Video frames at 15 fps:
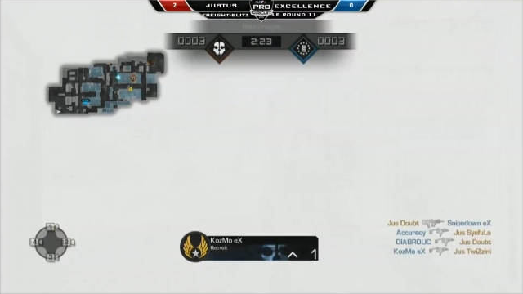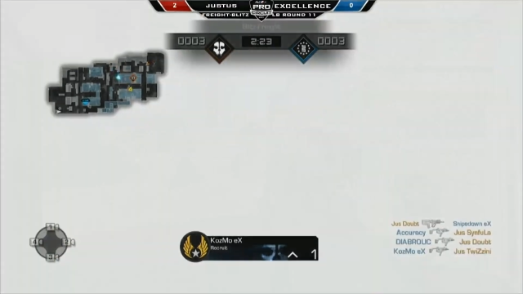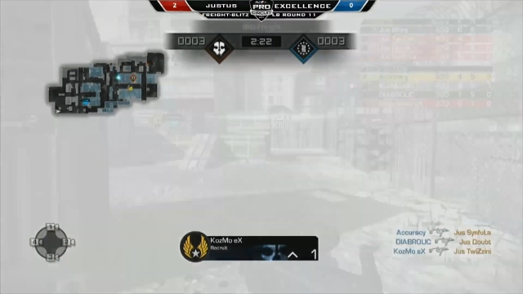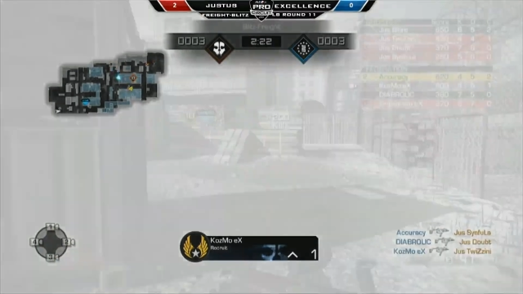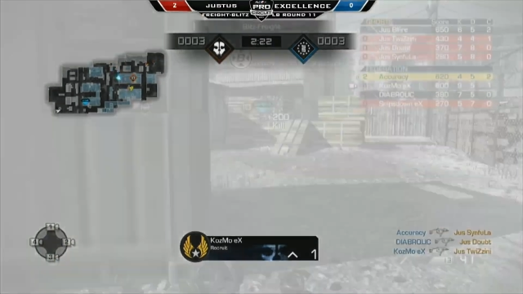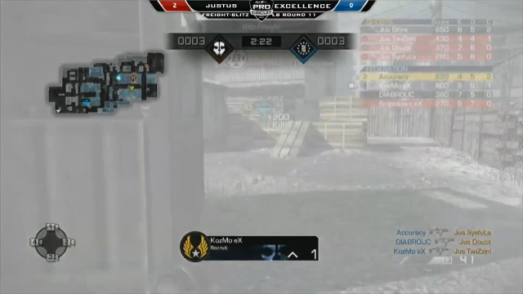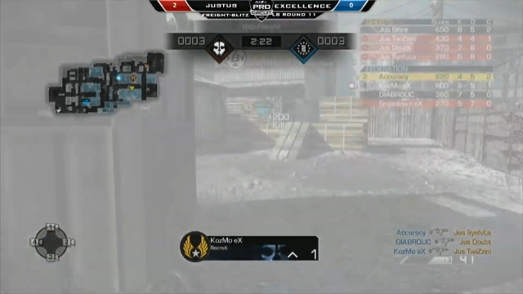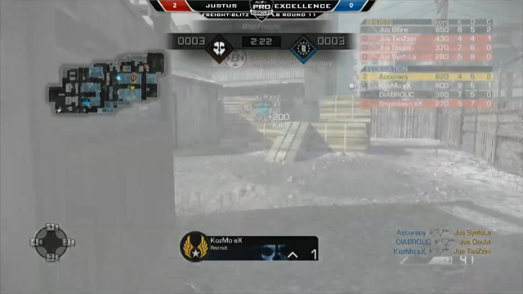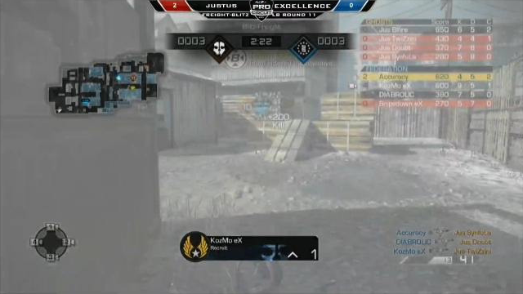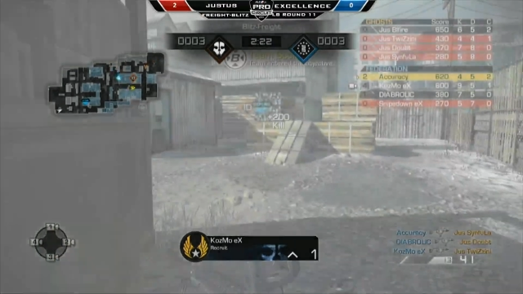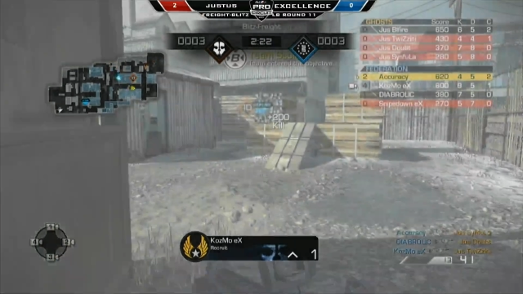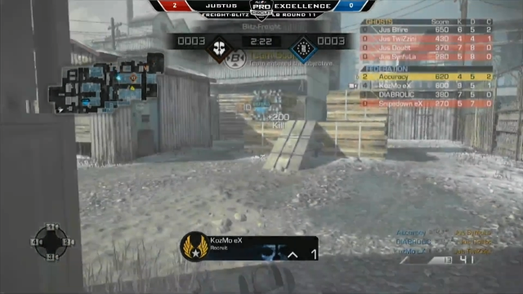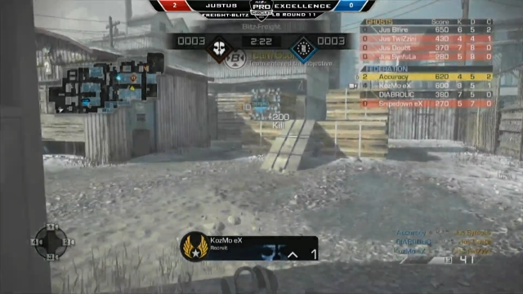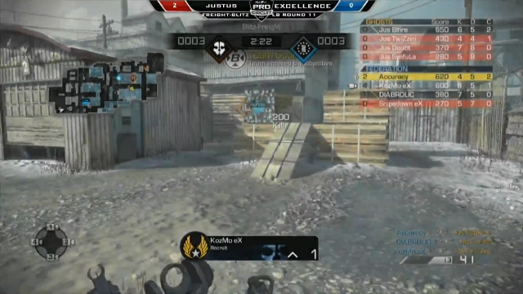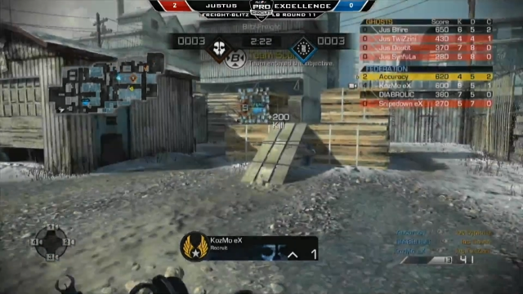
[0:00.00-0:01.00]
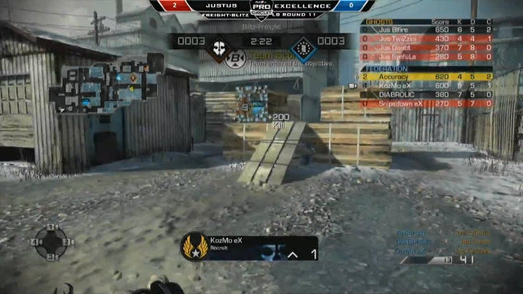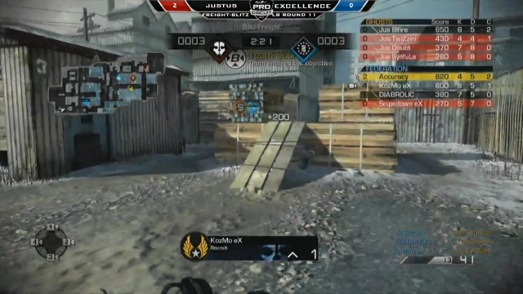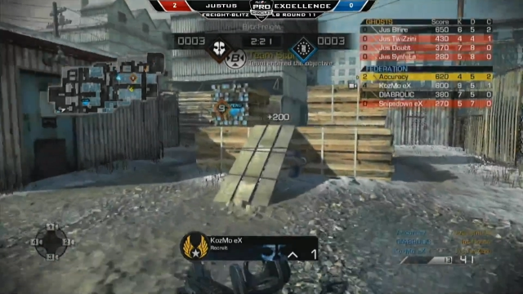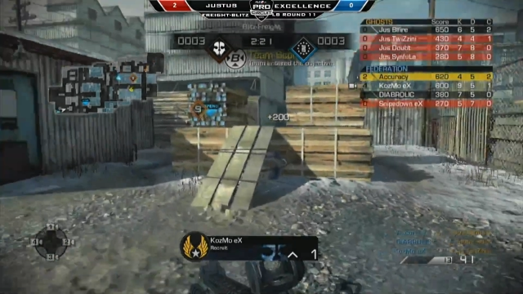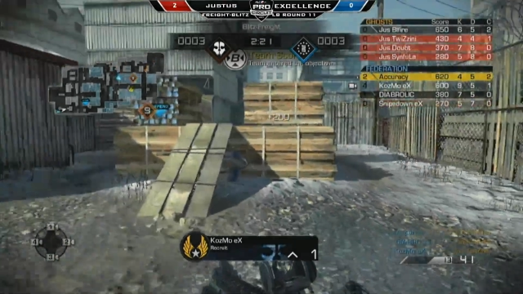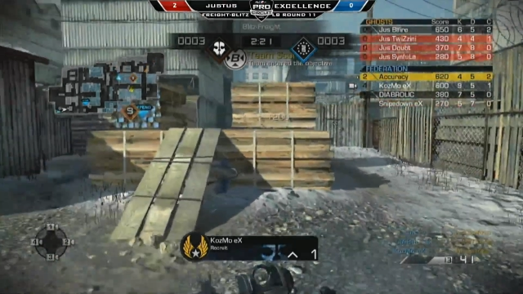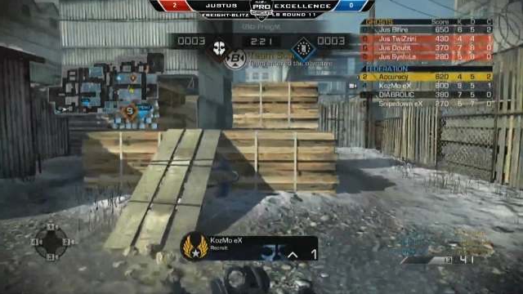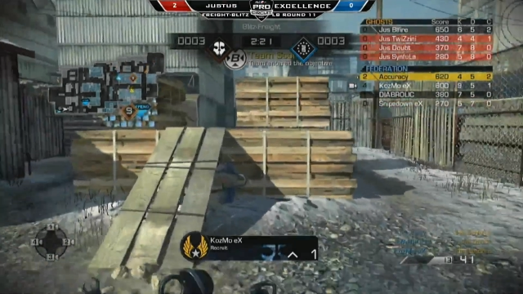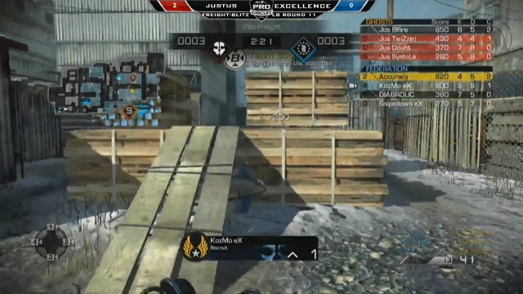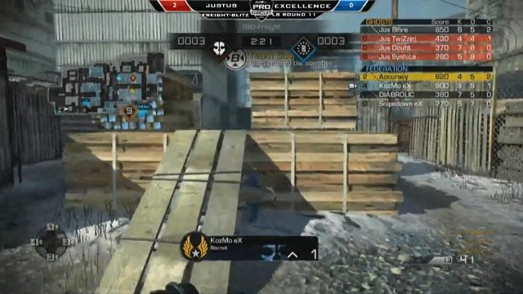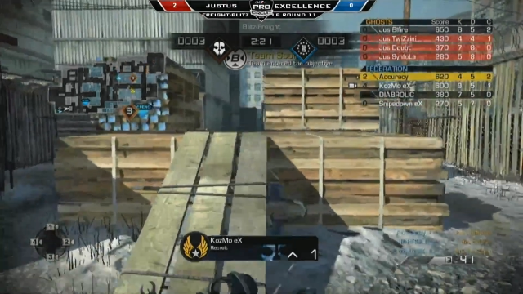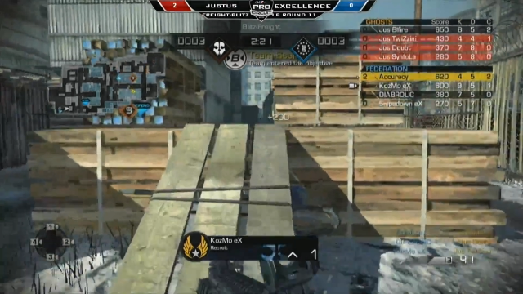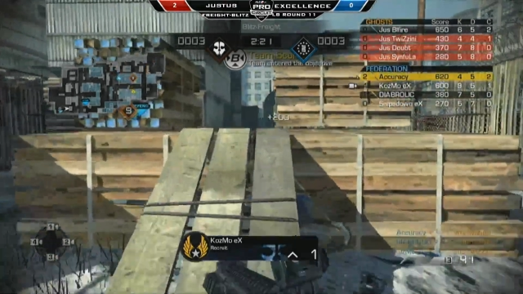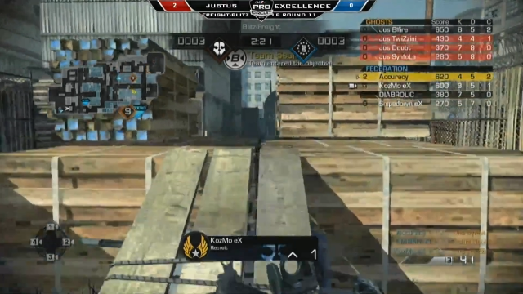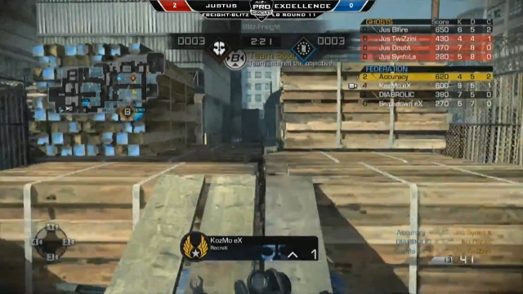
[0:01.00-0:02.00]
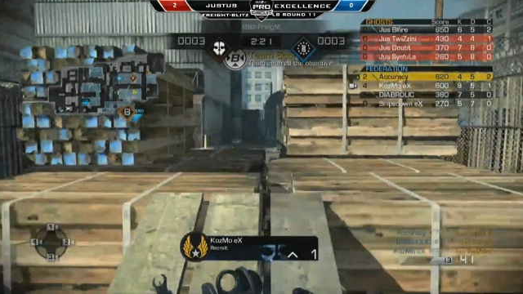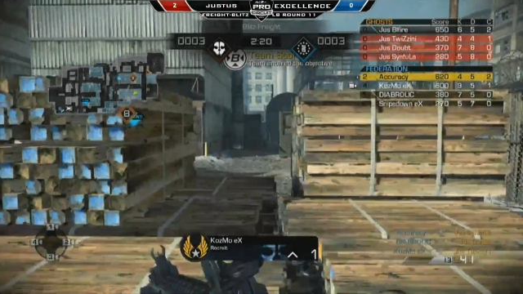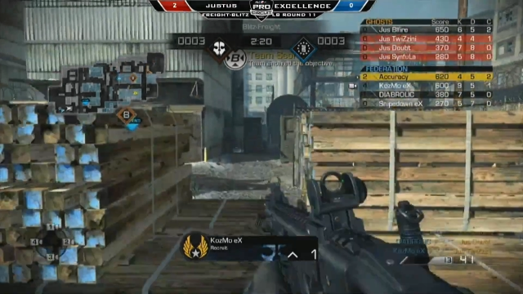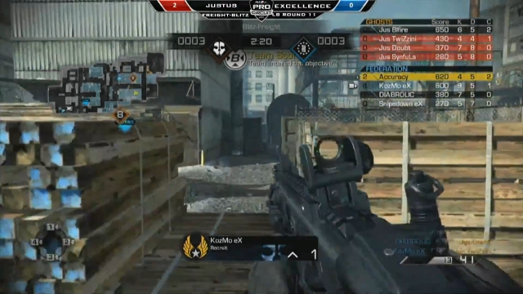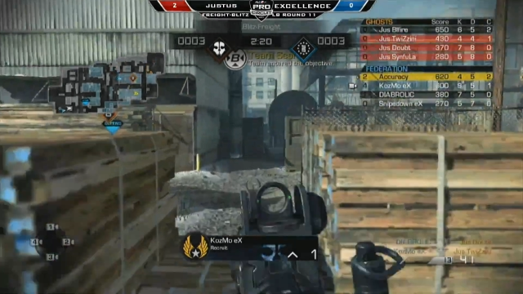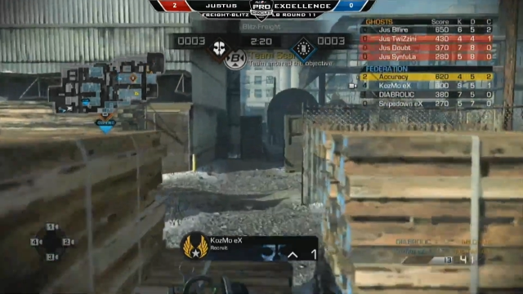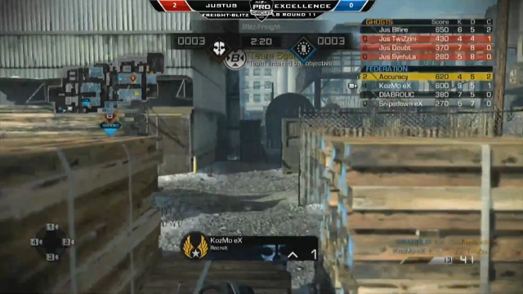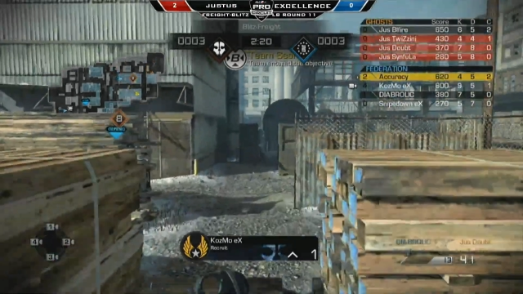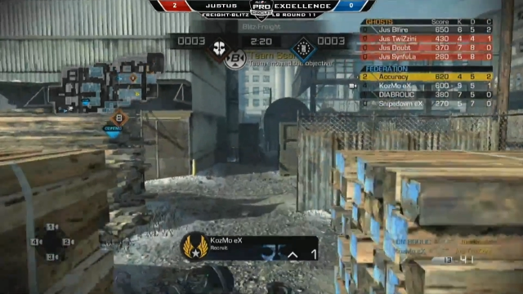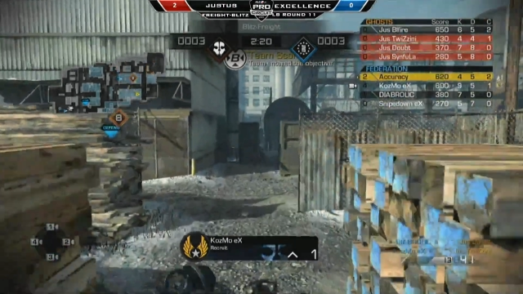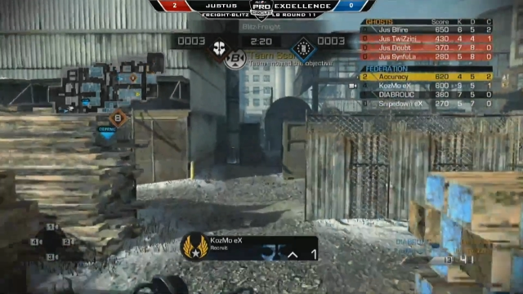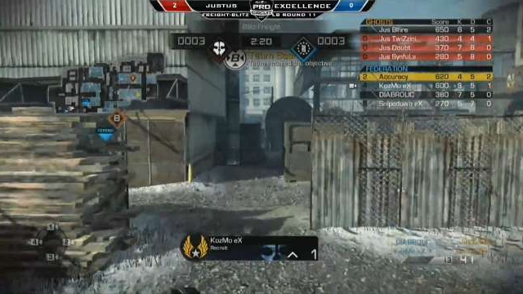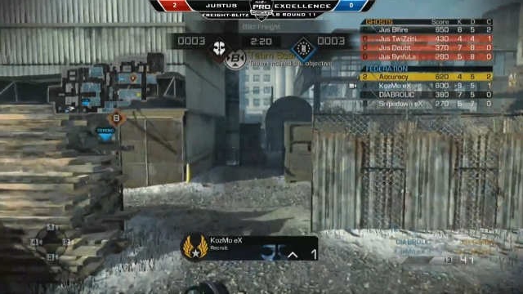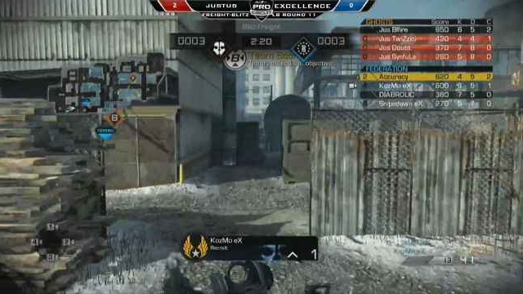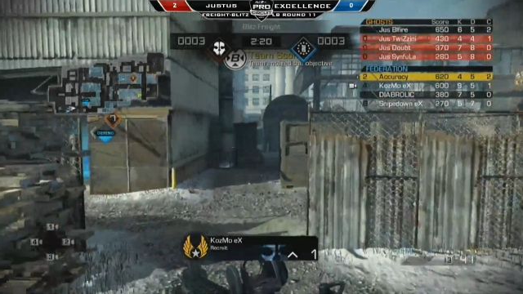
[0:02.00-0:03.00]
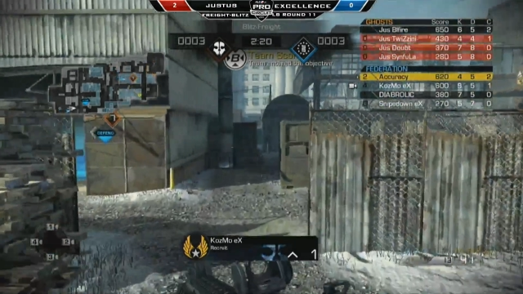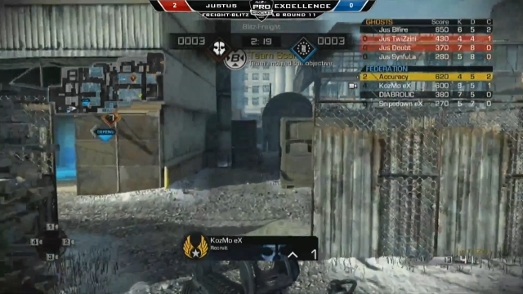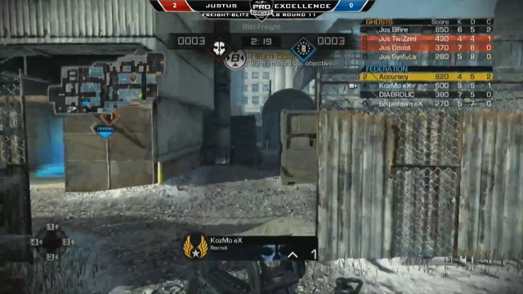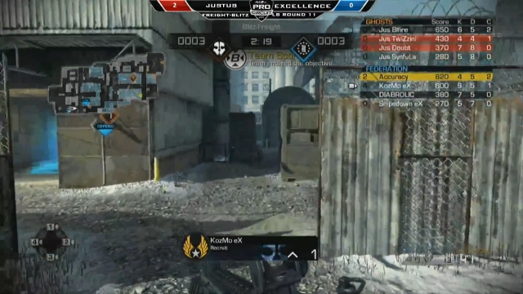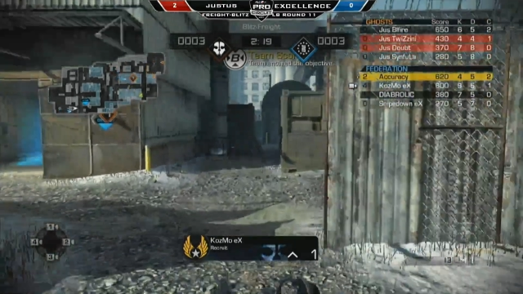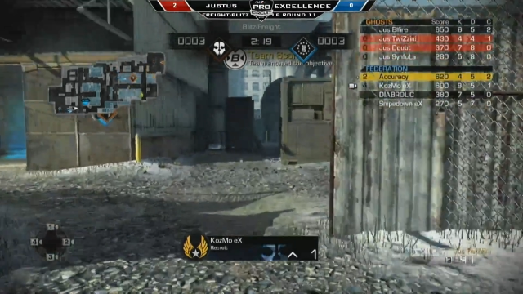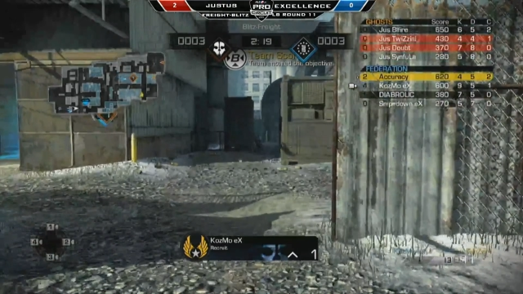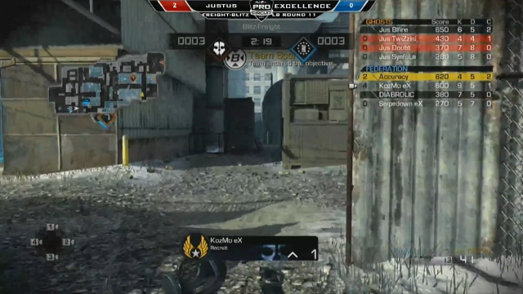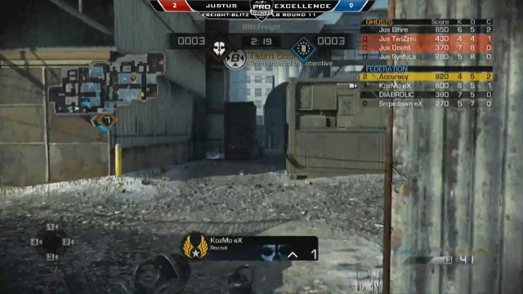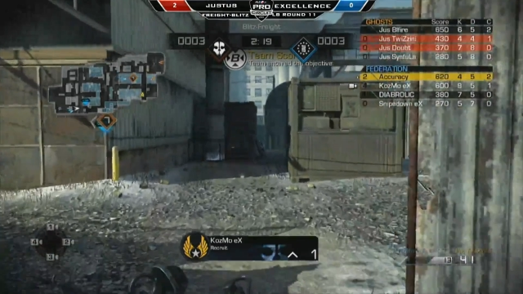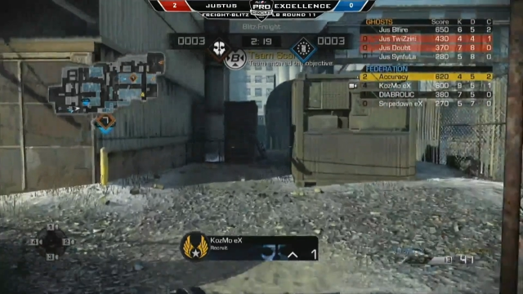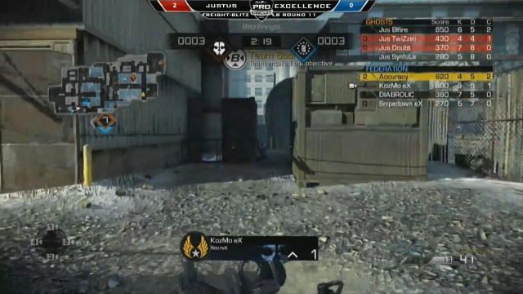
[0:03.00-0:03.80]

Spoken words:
Nobody's mouth can be seen.